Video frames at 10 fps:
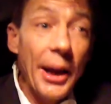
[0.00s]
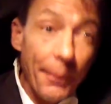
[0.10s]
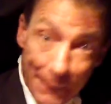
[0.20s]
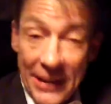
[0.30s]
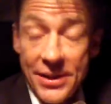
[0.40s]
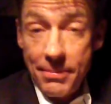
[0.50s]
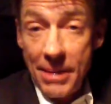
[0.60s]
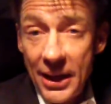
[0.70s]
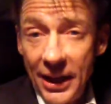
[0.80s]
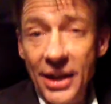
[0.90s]
make some
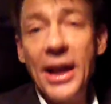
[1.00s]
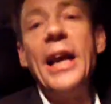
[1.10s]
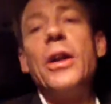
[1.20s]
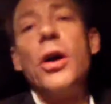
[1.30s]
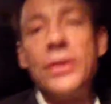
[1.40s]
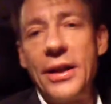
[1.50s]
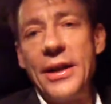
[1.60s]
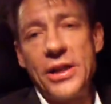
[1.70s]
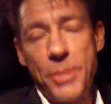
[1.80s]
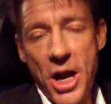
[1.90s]
money, and on to the
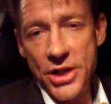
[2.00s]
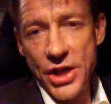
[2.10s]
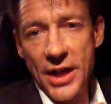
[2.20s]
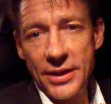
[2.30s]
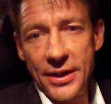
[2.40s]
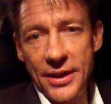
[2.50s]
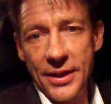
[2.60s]
next project.